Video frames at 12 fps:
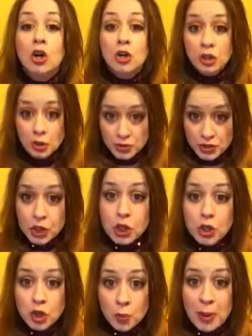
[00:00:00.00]
close the
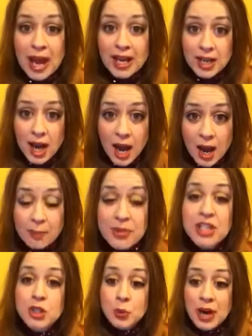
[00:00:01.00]
cuticle back up,
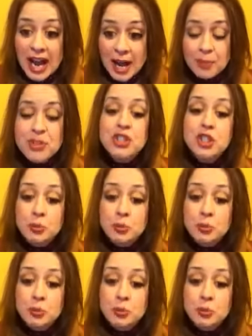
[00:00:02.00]
because what happens,